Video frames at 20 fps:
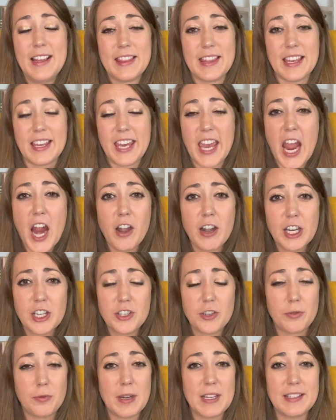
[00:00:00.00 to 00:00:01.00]
The
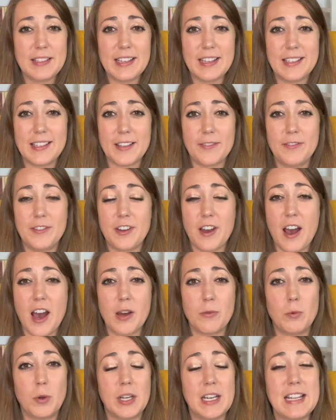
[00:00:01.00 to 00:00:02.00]
characteristics of
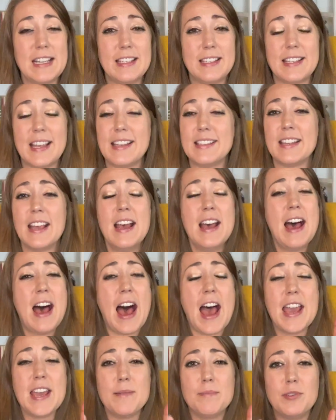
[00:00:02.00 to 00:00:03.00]
God where he says,
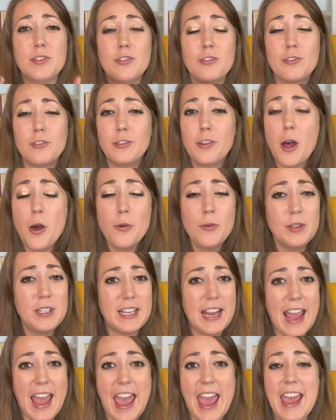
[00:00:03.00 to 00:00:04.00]
I am slow
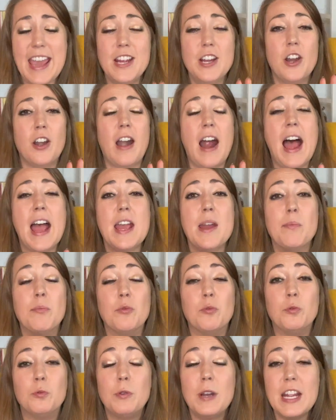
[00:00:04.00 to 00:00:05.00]
to anger. I
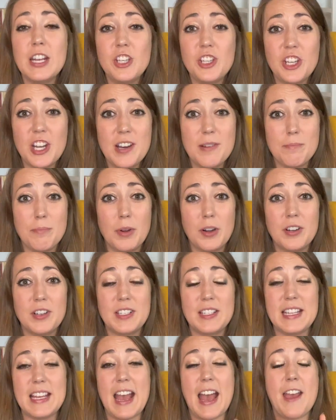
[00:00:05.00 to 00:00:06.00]
am rich in
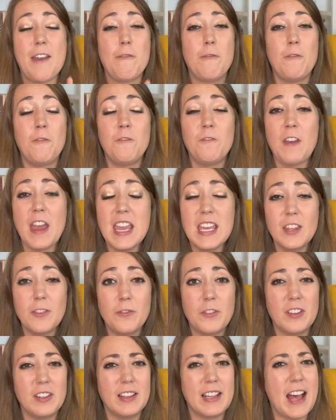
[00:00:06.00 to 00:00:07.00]
mercy. I have
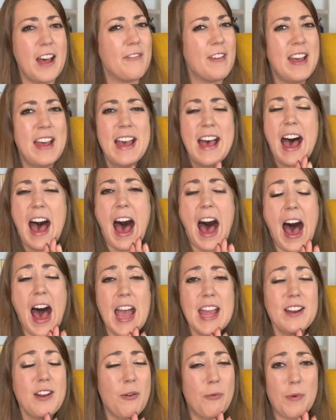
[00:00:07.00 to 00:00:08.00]
faithful love.
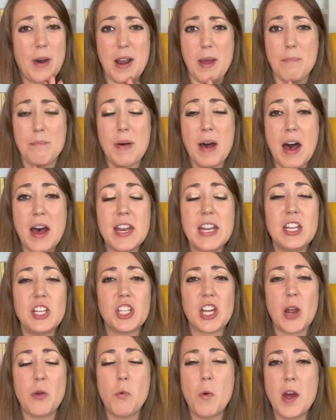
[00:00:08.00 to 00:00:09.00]
I don't want to
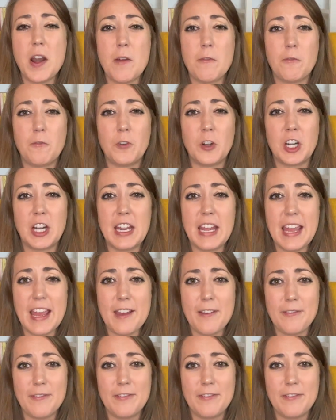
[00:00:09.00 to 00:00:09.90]
punish. I want to forgive.